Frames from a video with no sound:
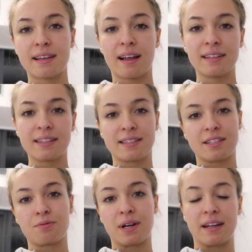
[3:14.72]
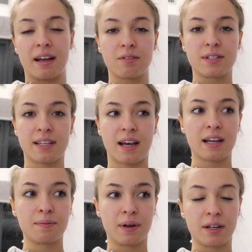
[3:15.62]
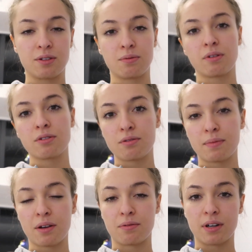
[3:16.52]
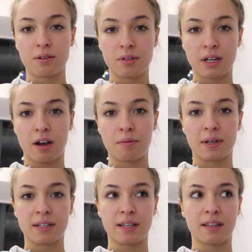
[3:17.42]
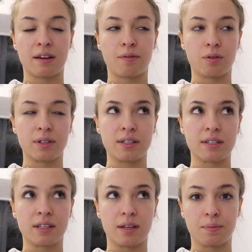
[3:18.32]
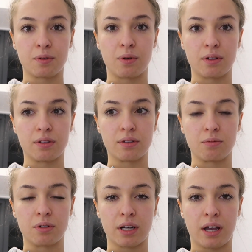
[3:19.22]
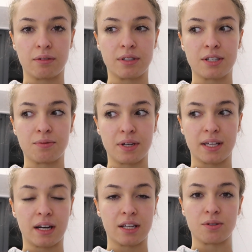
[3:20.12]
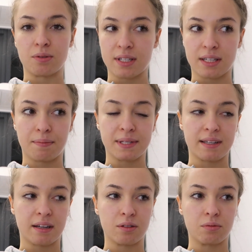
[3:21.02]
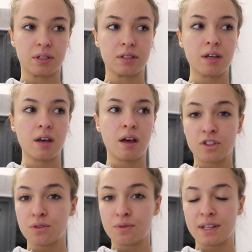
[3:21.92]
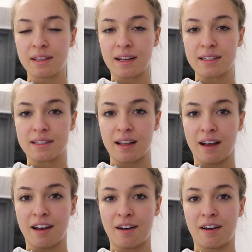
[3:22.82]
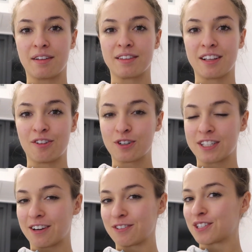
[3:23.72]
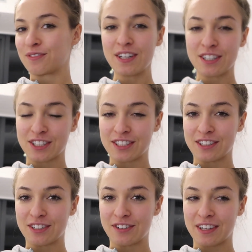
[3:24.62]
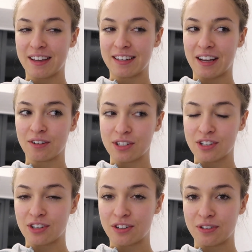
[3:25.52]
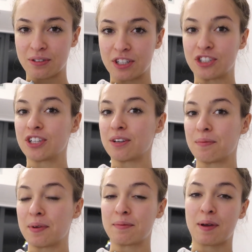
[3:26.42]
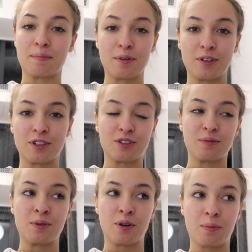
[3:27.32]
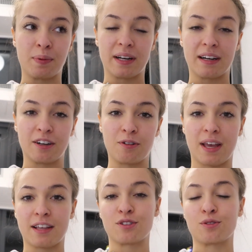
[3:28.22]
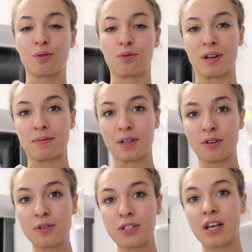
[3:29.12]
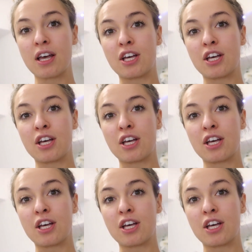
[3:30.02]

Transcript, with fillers: Sadly, it's still raining outside, but I do want to do my running workout because I think I've already skipped one workout this week and I don't want to skip a second one. I've just realized that the lockdown is finished in the UK now, so the gym in my building should be open and I know it has two treadmills.